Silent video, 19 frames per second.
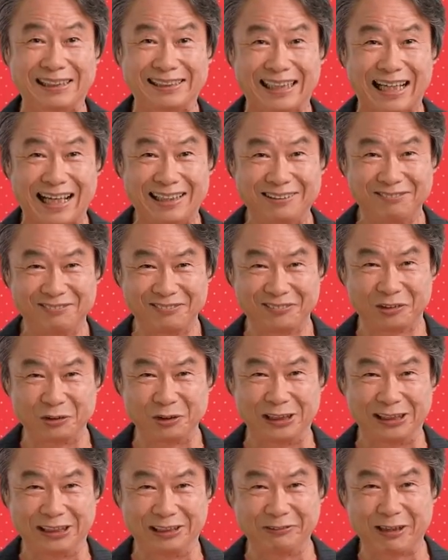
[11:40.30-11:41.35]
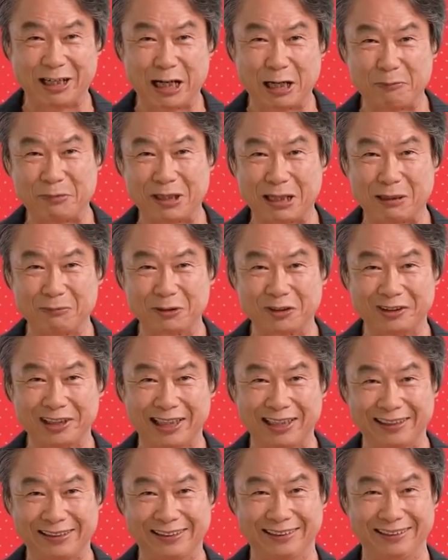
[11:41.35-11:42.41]
This is a story of a man called
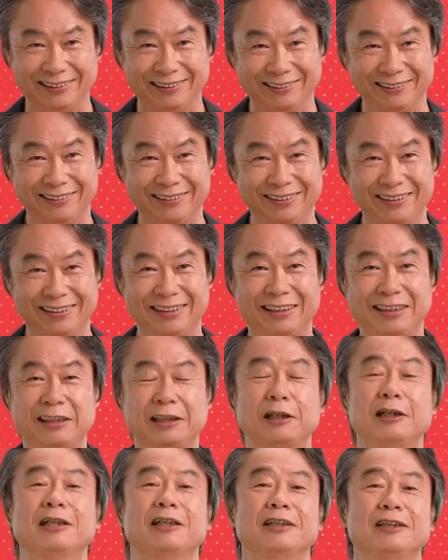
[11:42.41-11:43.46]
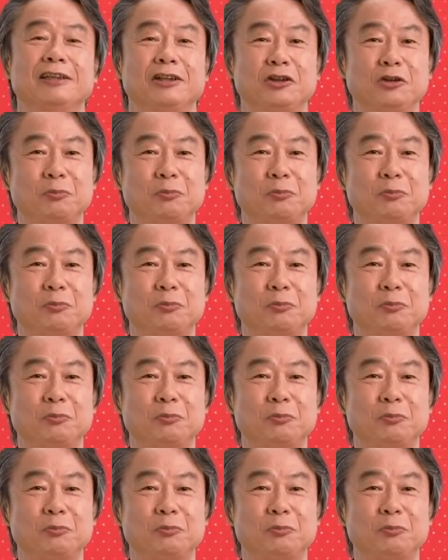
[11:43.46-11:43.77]
Shigeru Miyamoto,